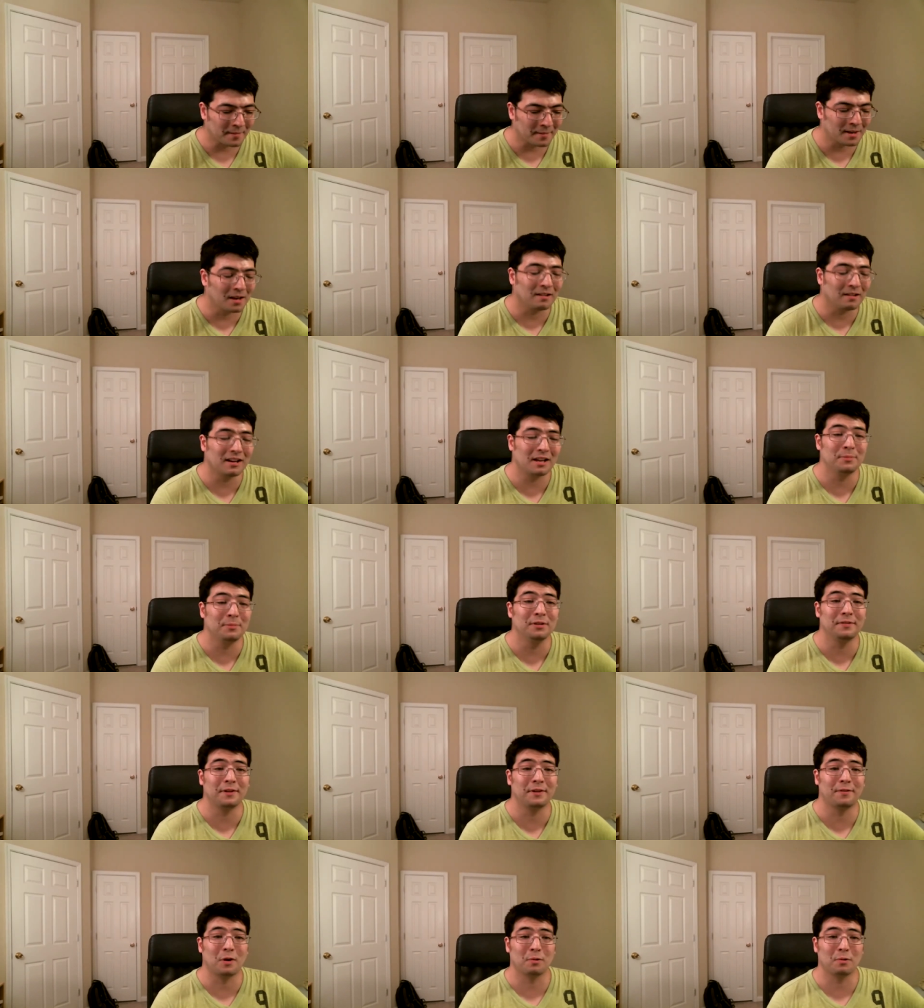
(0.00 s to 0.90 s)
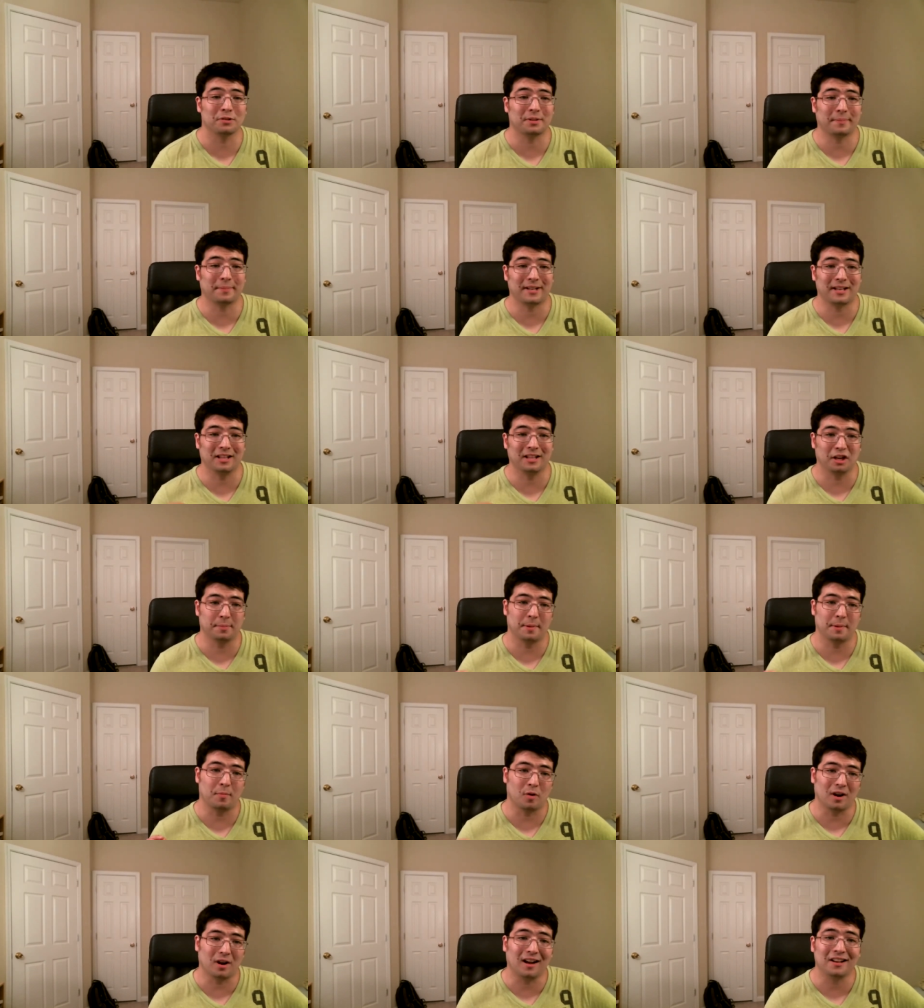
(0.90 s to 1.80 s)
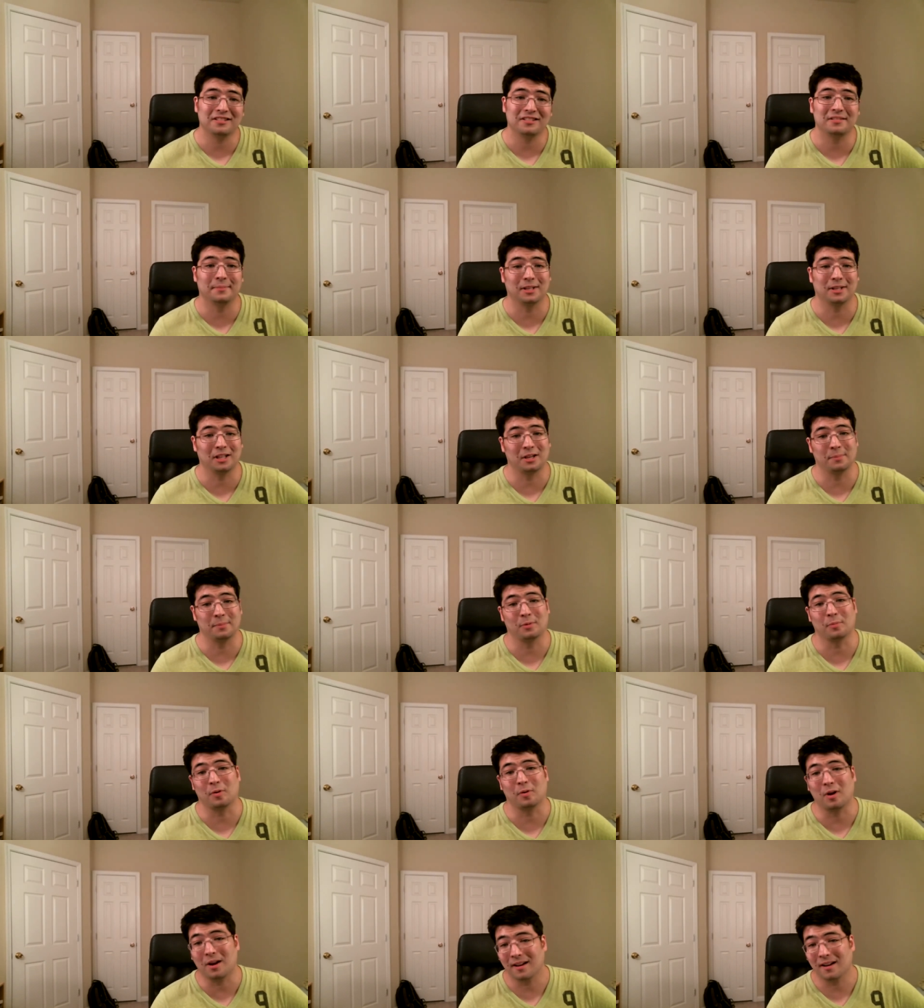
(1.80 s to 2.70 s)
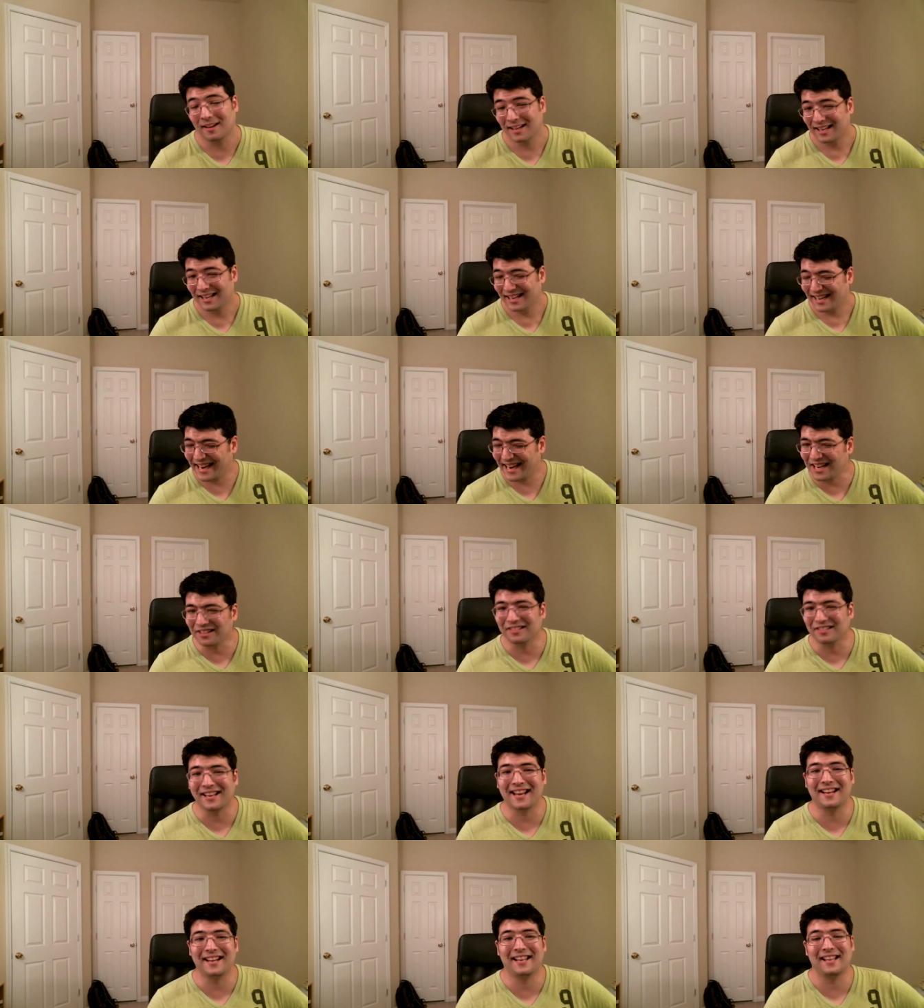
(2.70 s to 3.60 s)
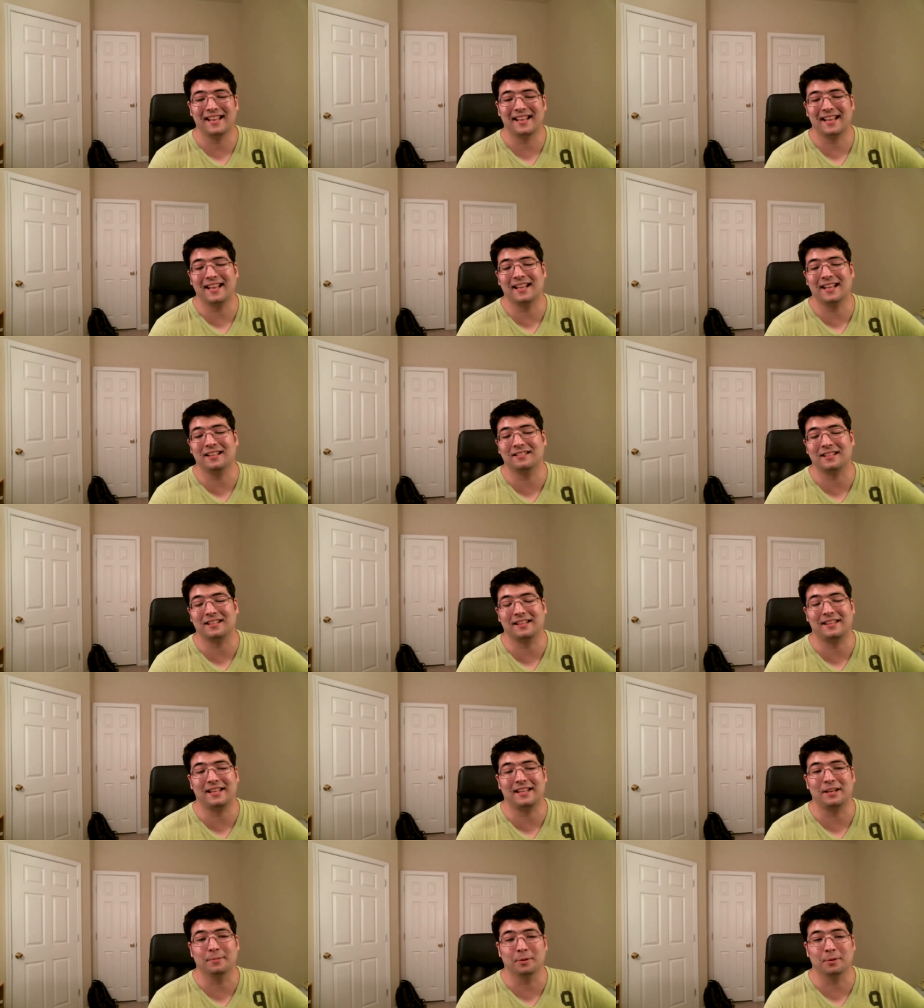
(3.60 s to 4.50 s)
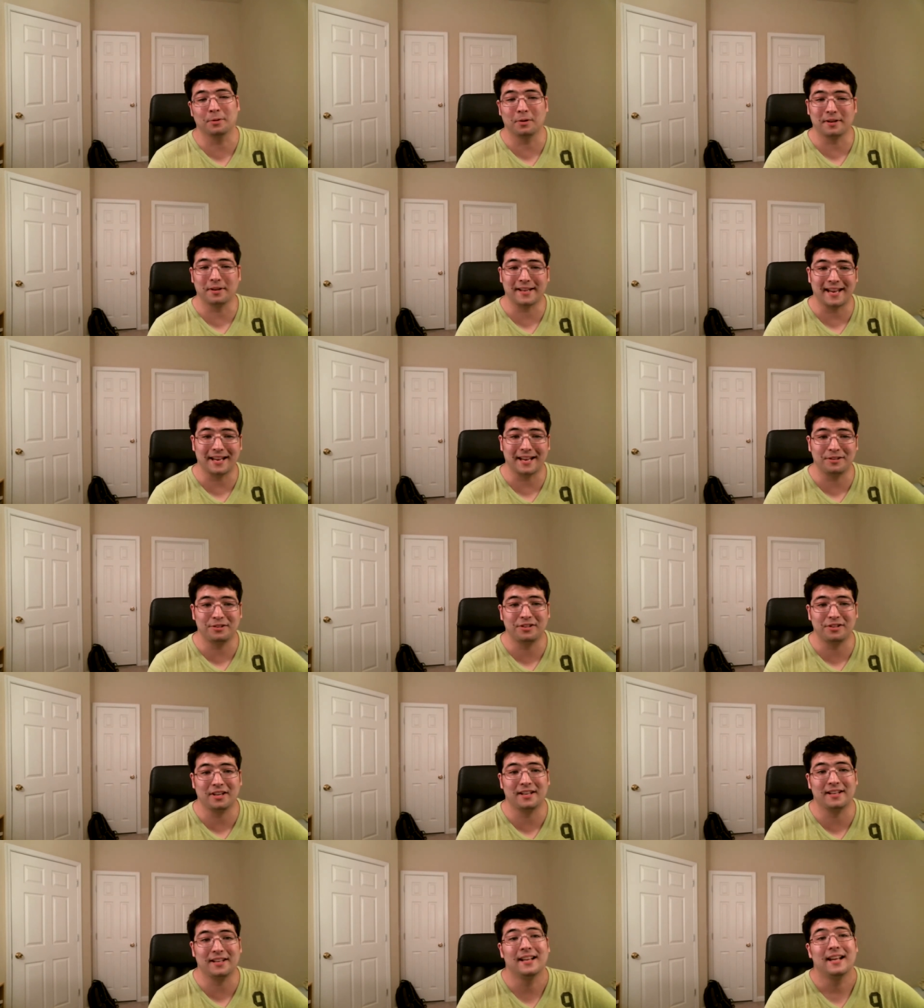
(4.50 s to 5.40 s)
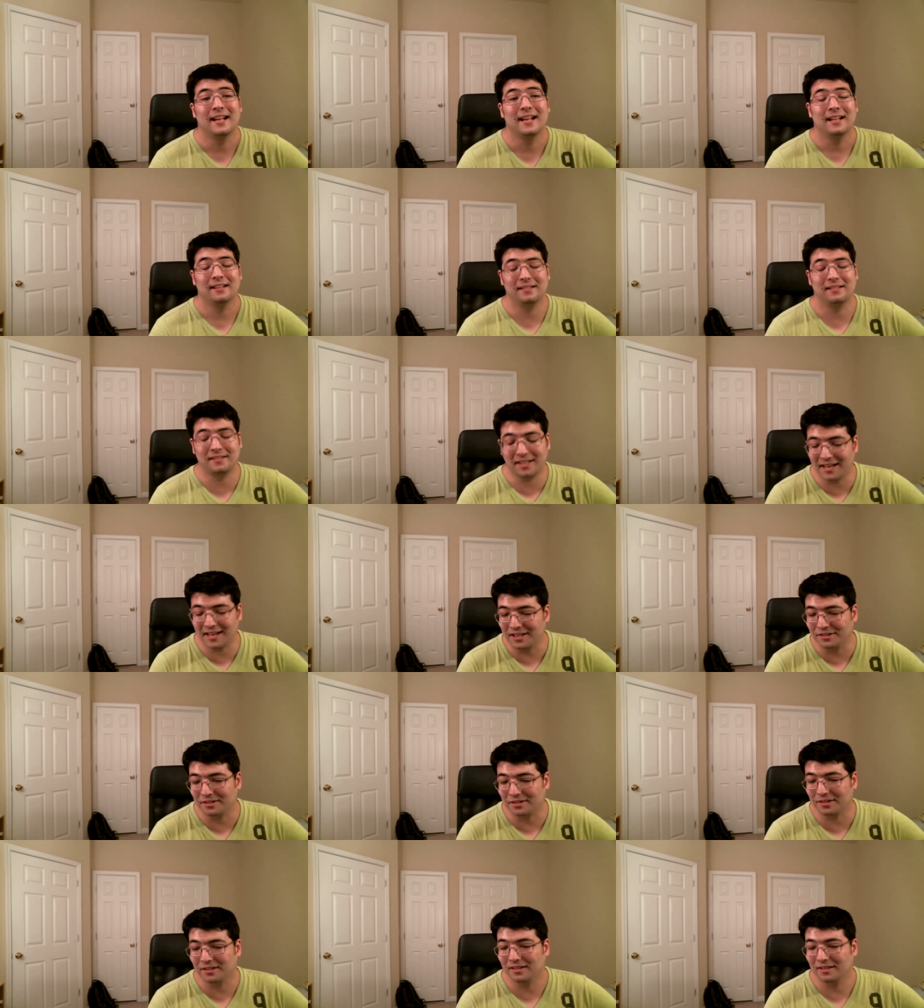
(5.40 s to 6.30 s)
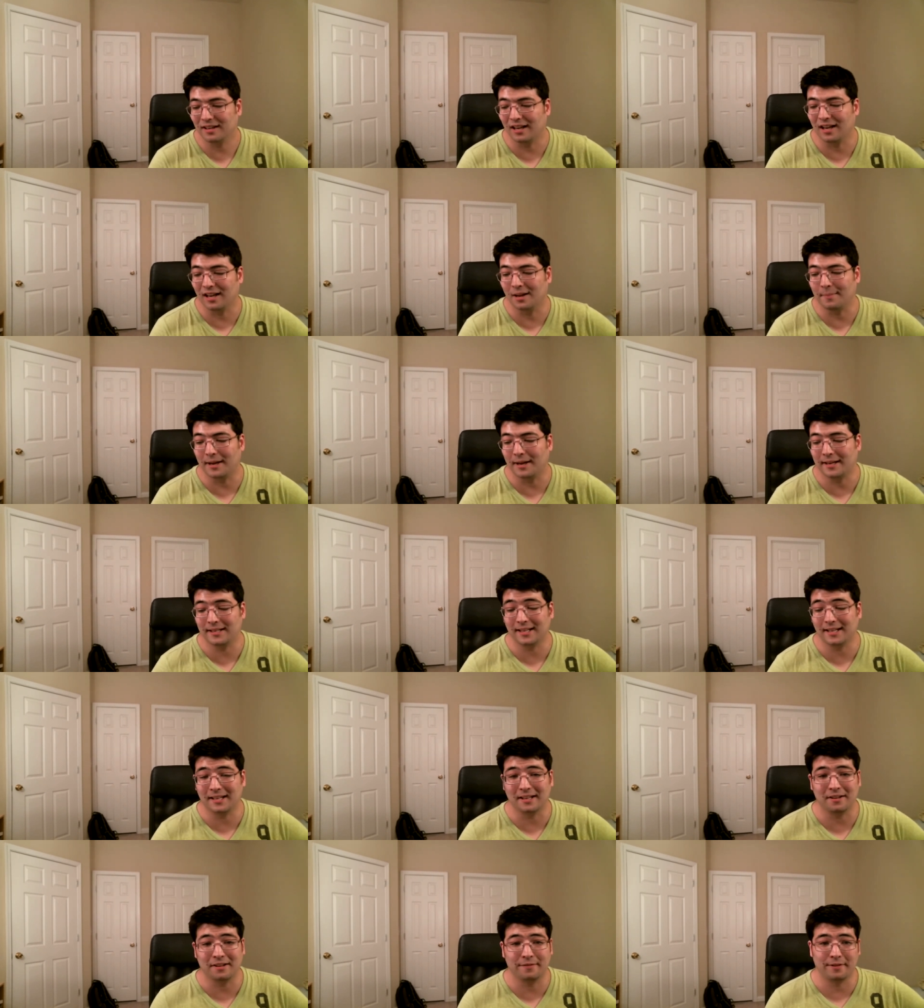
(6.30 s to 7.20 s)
All right, moving forward, something a little bit more awesome and a little bit more entertaining is the Rurouni Kenshin teaser. Um, I did a